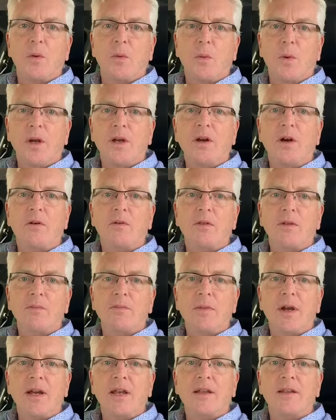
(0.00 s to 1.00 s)
We know
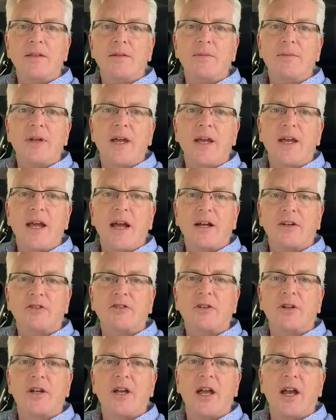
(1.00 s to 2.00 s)
that many of them take
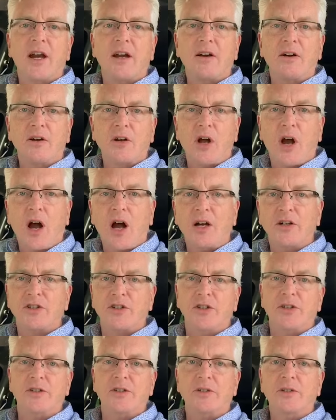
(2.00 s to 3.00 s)
extra care and caution